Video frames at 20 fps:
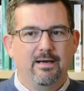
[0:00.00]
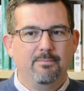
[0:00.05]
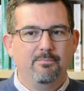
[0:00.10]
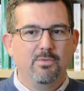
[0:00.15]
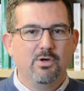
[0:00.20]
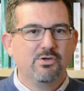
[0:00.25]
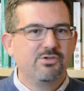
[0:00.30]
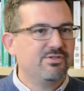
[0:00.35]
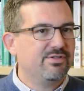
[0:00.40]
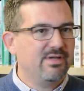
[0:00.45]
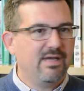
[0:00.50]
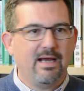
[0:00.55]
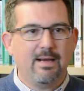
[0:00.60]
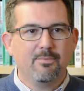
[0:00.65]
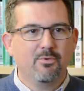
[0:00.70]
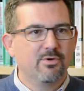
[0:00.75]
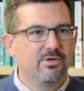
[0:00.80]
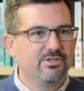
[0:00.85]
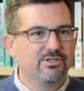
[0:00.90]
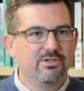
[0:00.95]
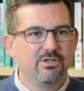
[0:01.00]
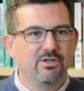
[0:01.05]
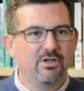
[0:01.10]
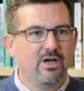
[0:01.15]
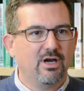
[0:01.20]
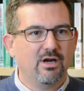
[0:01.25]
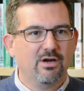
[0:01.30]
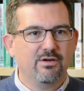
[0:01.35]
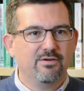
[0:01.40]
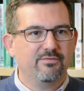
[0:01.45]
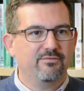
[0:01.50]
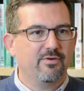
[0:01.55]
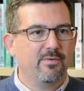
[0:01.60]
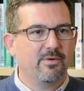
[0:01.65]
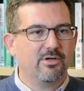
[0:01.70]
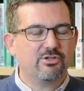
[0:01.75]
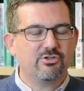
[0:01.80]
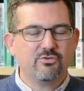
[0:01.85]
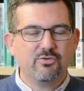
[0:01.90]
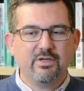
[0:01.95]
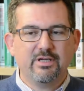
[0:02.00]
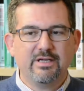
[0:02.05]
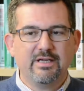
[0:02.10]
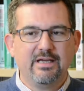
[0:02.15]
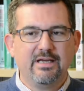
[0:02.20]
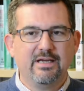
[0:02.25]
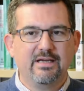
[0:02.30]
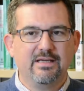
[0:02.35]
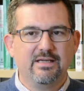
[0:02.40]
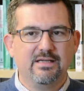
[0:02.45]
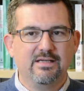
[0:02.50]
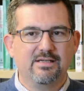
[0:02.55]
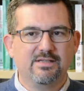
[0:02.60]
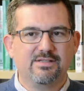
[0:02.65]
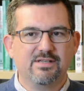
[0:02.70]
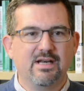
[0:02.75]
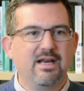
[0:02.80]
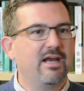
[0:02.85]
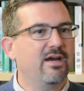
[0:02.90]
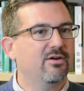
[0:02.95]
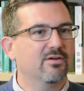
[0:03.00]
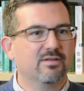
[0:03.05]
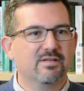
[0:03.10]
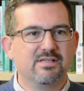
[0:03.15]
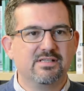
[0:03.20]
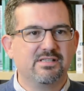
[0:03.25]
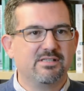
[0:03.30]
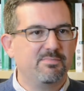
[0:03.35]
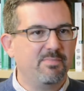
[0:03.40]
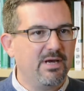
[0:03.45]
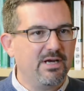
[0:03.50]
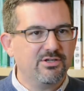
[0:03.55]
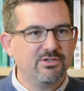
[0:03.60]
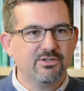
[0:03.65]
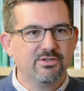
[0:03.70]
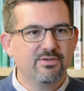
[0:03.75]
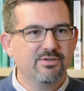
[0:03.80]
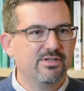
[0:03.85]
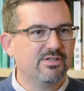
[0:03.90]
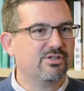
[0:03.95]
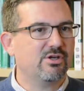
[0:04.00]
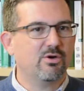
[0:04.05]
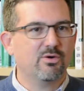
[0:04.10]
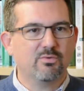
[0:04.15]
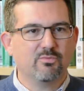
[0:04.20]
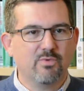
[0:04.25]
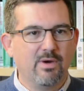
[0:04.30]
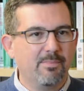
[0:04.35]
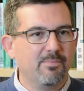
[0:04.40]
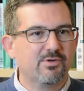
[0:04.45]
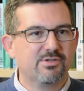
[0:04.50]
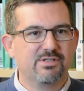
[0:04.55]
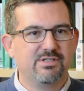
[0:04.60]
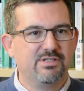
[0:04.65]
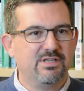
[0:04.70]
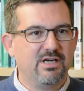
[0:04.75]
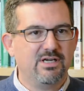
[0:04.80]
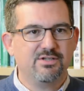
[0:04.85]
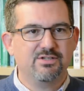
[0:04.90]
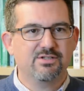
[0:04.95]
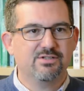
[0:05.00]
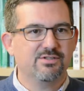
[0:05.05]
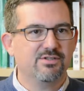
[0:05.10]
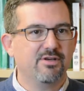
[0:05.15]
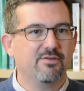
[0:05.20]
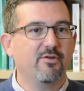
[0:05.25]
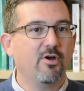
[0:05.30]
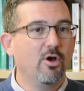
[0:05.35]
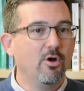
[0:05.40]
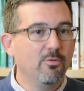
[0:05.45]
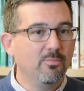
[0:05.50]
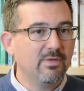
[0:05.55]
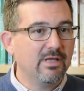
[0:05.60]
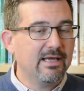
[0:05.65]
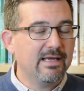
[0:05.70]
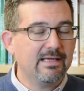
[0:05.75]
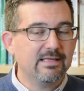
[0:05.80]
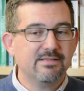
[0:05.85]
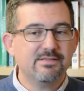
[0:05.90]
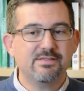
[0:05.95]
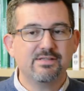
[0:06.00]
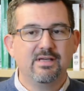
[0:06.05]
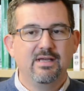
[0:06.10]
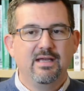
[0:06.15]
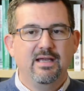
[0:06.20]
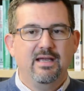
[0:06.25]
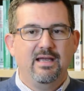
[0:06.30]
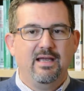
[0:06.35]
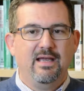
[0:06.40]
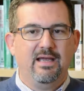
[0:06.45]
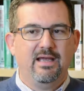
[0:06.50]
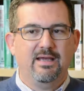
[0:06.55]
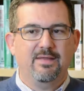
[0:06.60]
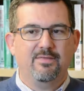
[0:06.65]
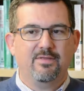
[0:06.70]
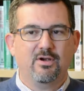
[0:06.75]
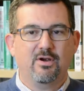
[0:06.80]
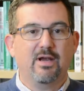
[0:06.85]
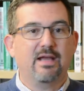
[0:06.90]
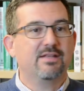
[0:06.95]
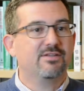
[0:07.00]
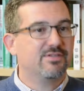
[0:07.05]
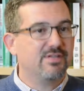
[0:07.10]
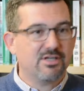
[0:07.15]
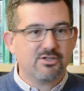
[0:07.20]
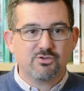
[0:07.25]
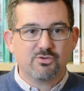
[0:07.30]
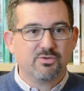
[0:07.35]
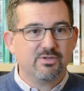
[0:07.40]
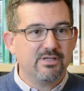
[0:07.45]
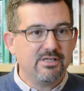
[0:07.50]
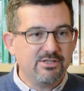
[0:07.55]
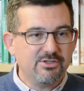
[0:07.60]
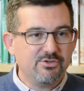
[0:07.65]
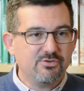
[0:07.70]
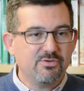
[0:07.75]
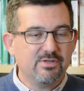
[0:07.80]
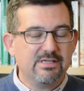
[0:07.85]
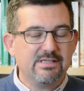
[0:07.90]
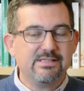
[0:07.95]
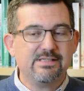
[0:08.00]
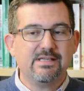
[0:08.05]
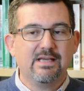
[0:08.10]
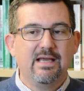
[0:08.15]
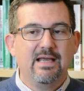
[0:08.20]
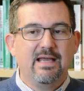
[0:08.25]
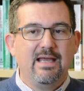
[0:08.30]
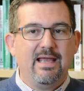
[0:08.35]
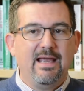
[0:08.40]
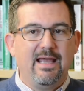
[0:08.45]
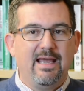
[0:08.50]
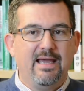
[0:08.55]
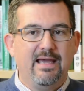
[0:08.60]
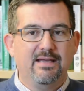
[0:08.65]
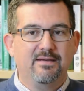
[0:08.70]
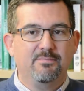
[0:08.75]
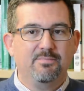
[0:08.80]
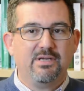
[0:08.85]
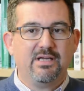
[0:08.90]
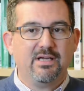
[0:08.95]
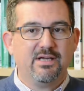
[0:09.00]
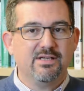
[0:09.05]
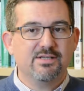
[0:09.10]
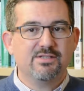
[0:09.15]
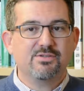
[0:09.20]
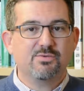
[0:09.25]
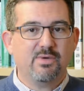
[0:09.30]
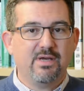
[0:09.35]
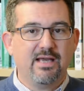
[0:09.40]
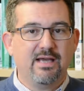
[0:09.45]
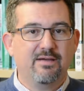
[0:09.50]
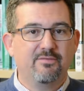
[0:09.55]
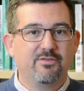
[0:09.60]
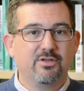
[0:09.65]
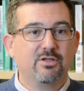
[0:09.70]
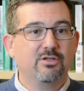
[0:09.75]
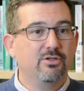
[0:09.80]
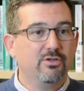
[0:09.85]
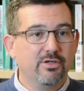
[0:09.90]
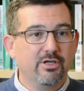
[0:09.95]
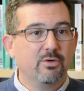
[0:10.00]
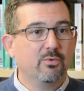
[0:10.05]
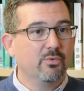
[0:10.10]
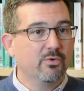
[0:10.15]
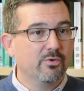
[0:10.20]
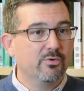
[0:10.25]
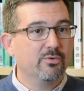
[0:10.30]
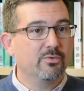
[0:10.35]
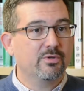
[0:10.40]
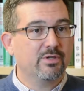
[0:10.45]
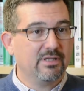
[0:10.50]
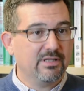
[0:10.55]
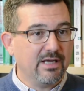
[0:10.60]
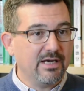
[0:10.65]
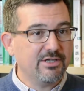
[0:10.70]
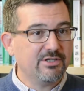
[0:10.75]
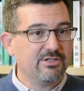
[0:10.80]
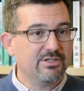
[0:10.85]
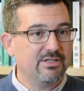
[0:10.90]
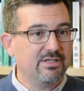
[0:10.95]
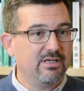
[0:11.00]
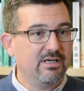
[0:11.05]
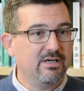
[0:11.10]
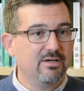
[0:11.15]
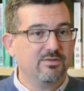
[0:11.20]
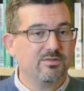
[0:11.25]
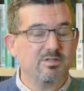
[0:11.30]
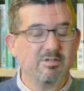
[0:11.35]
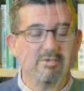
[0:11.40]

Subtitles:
Most Aboriginal art from Australia is inherently spatial. These are representations of homelands and their ancestral histories. And because we have the Kluge-Ruhe collection here at the